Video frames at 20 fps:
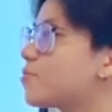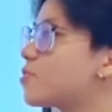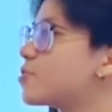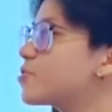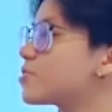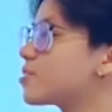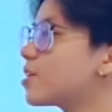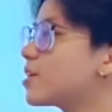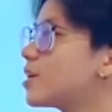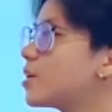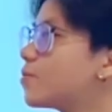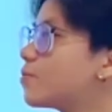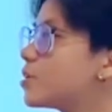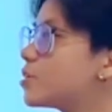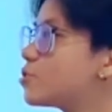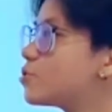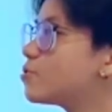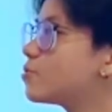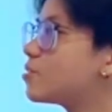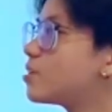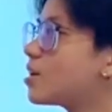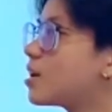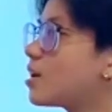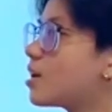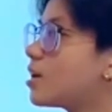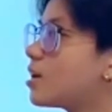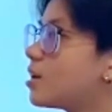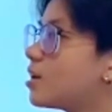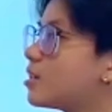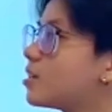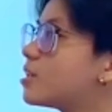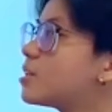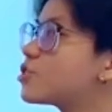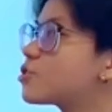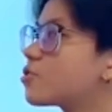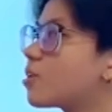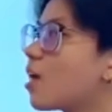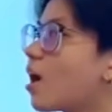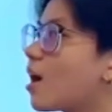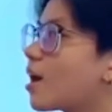Firstly, we do the
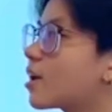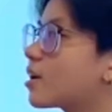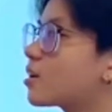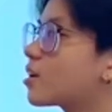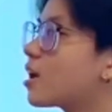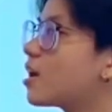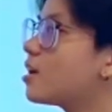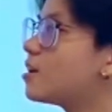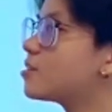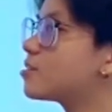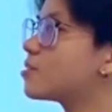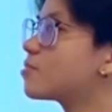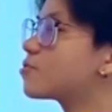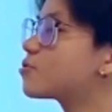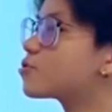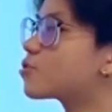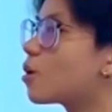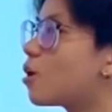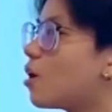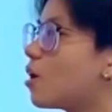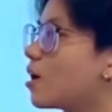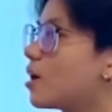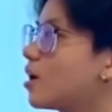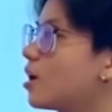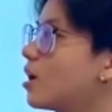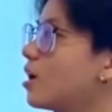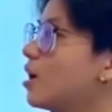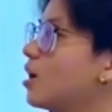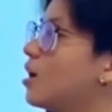initialize K centroid,